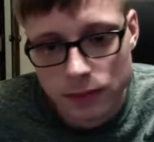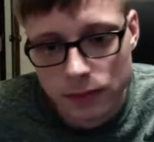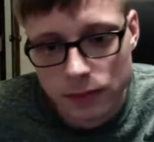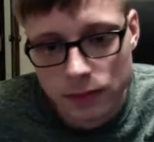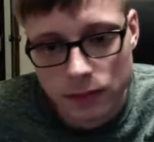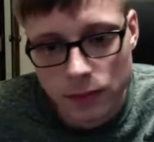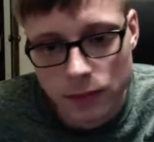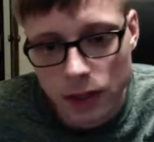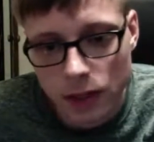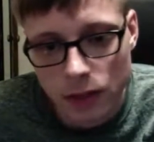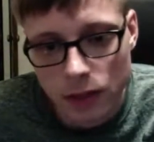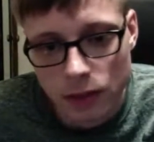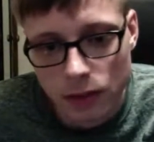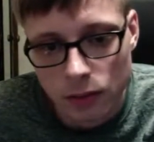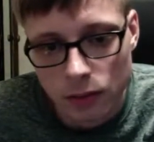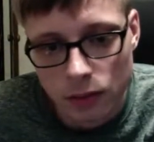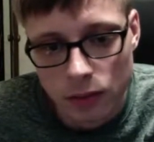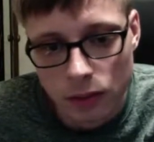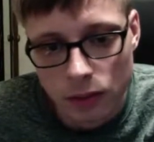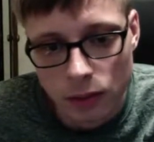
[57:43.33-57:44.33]
Yeah,
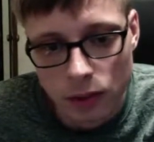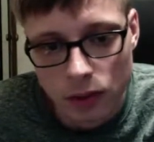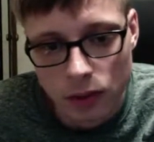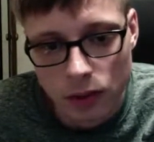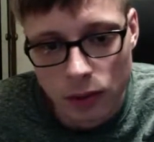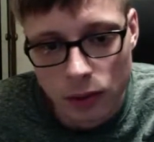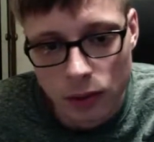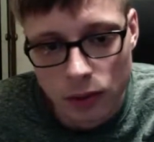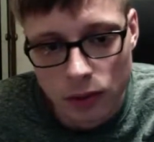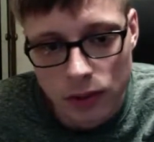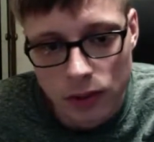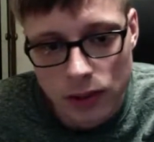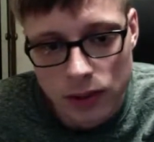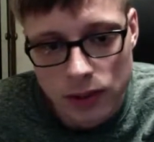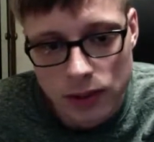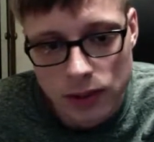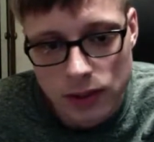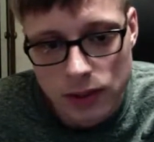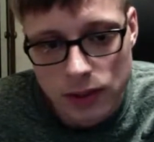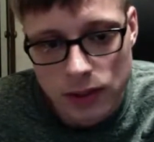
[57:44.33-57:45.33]
with the way the world
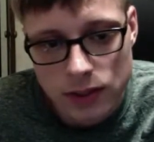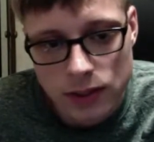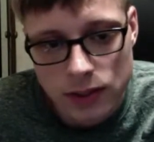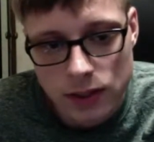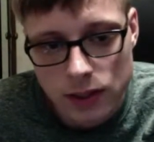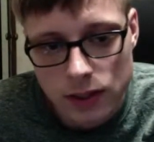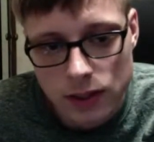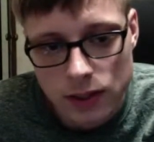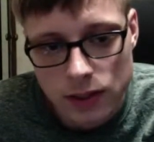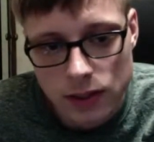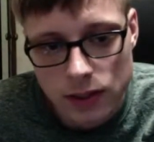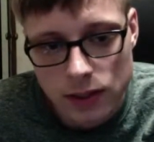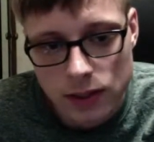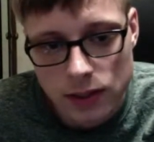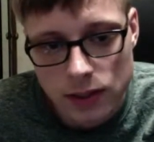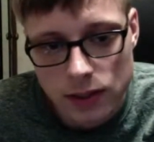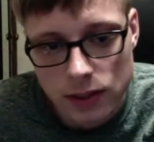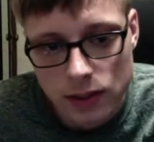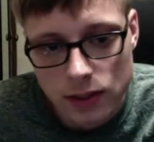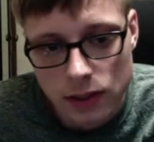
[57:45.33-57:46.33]
is,
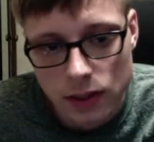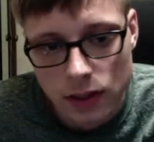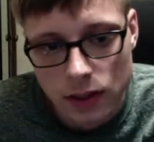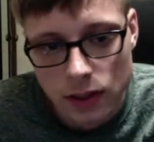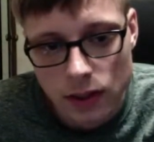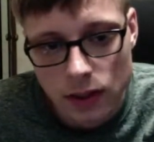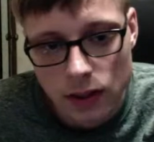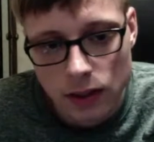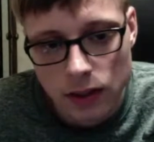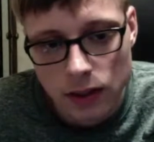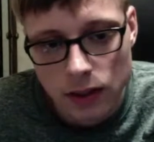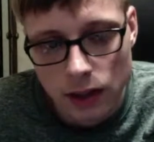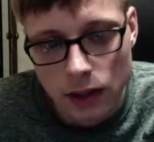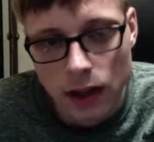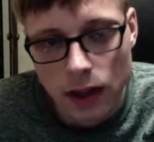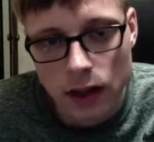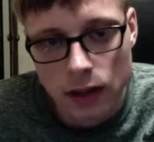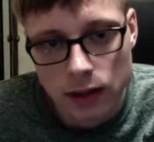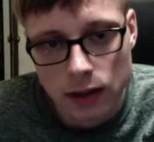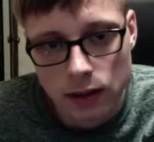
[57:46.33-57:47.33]
it's
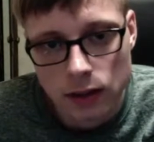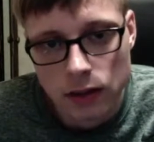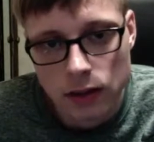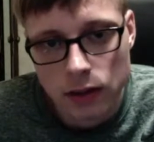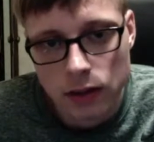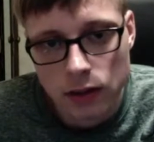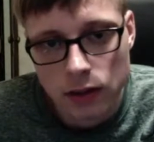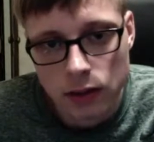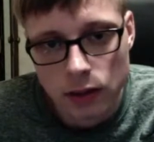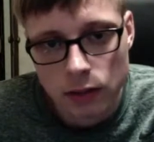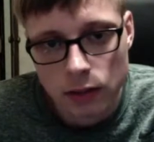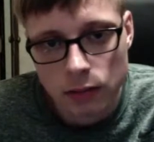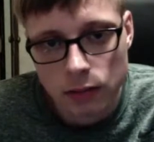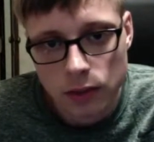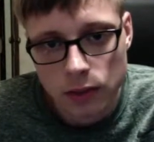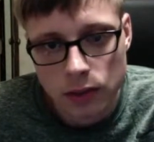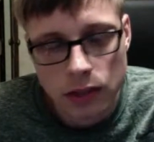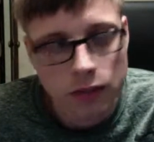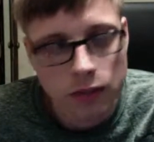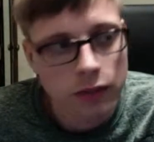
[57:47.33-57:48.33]
yeah,
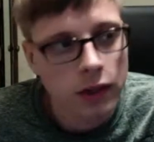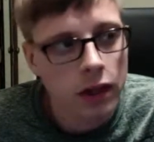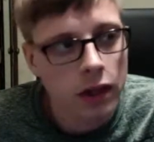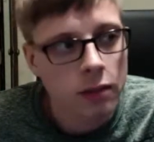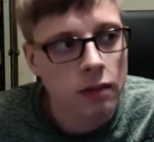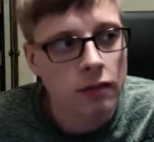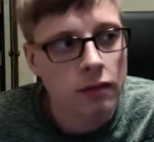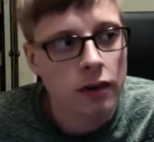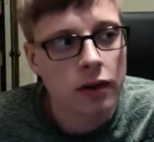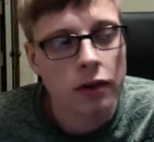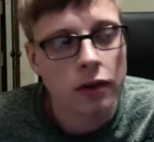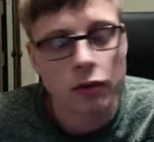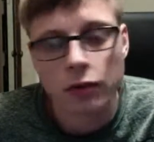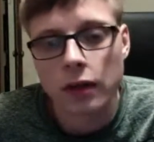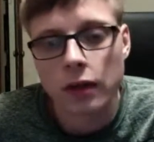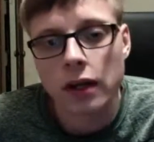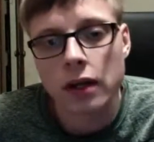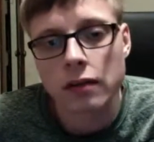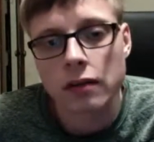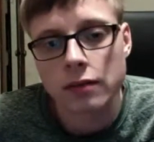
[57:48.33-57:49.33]
you definitely got to be very
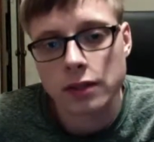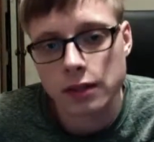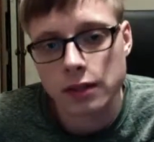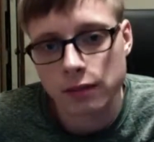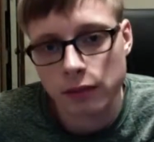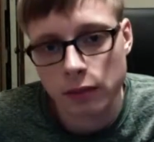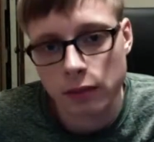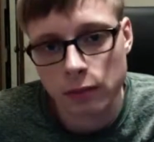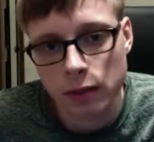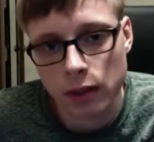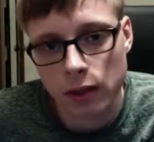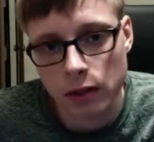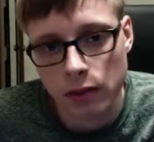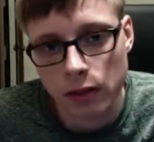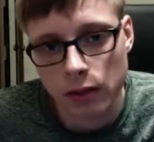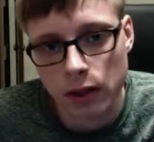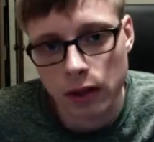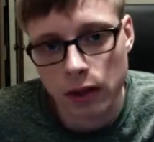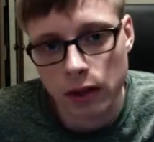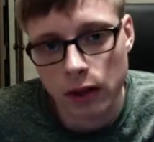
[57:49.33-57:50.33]
creative as a filmmaker
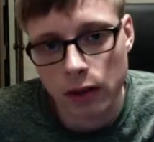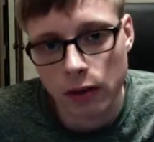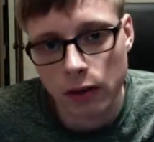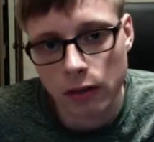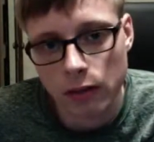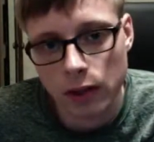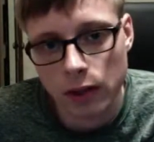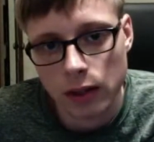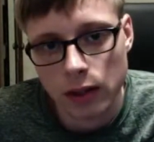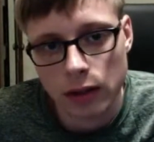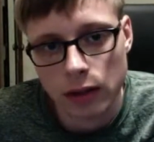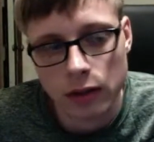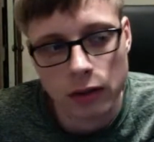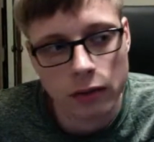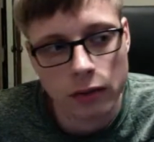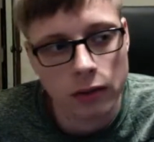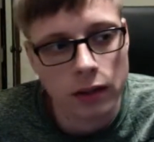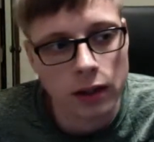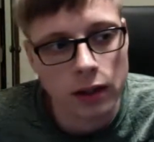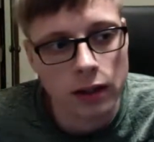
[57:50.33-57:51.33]
right now,
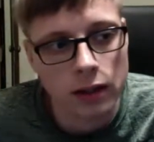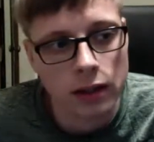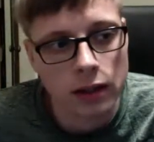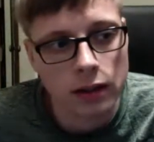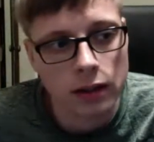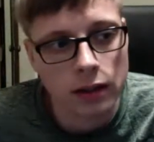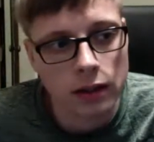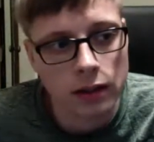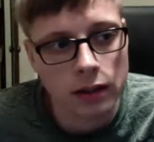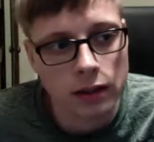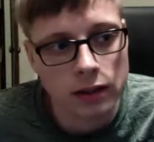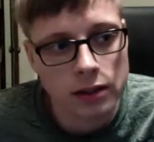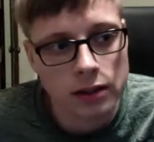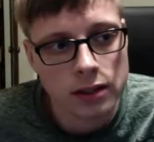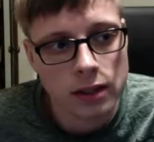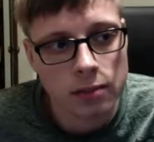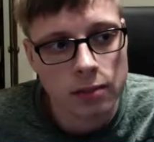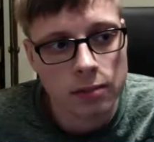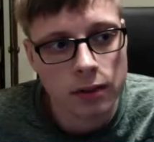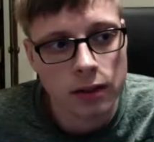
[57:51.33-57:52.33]
and and
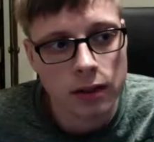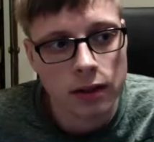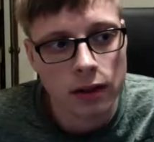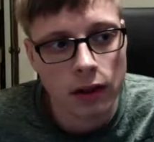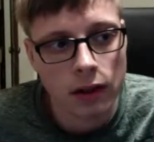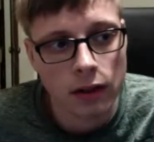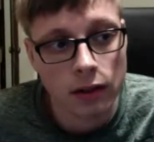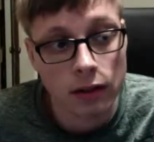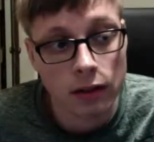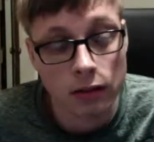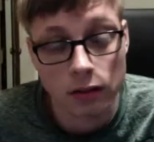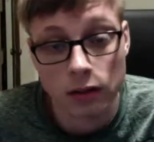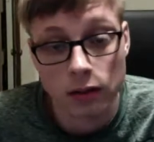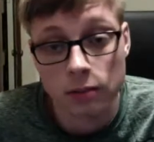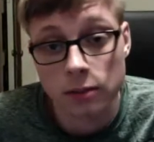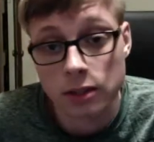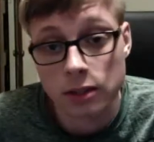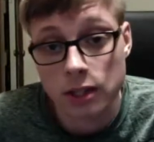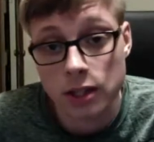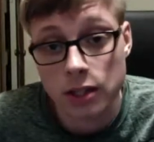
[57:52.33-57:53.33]
accept that your
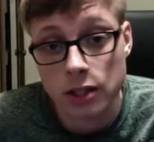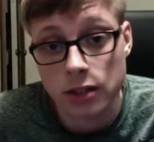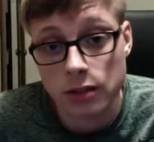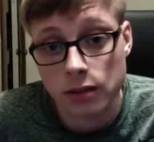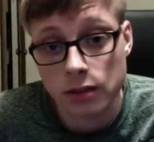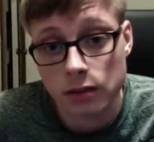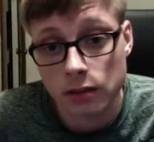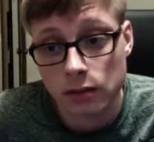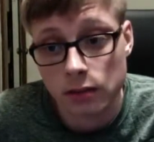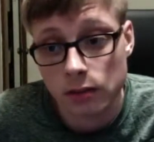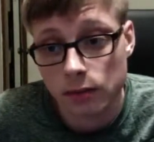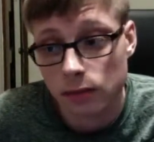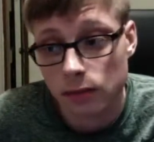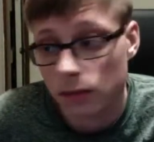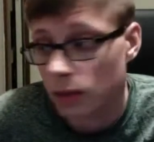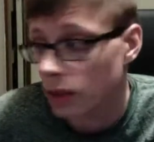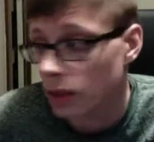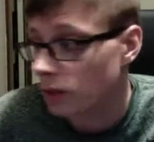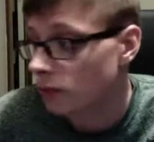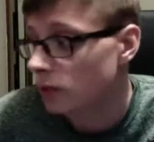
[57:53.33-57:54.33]
limitations
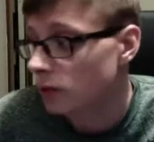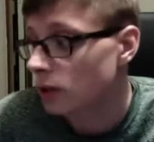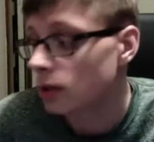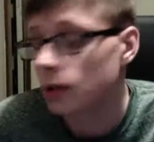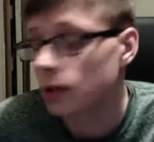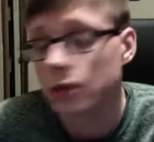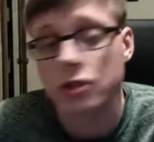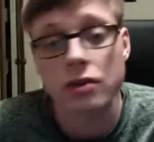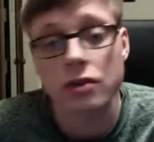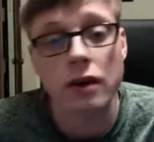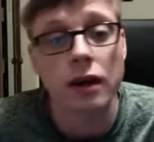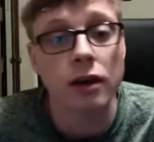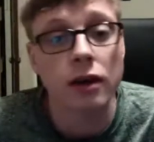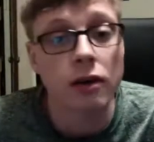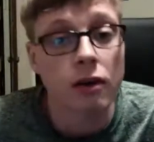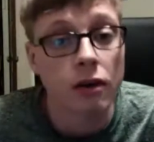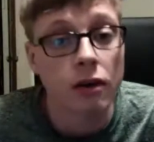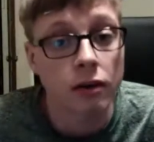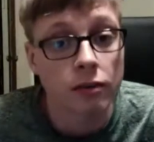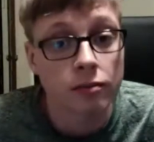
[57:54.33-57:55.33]
if you're gonna try it
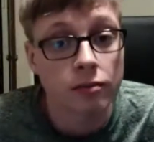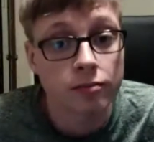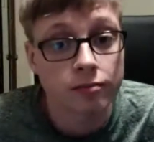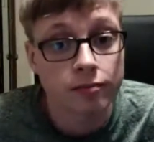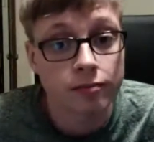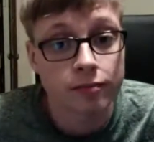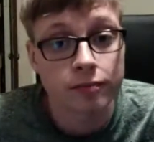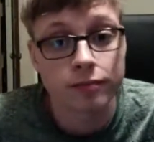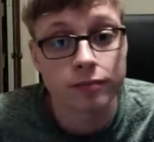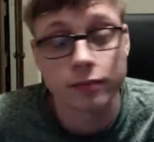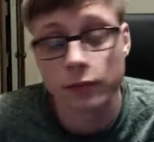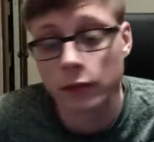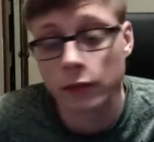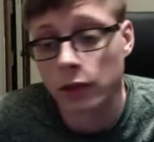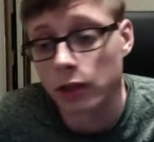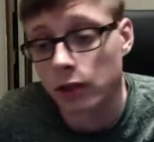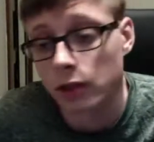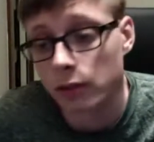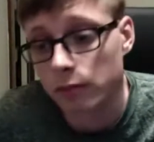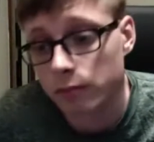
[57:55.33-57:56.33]
all.
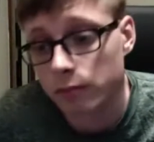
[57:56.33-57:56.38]
You know.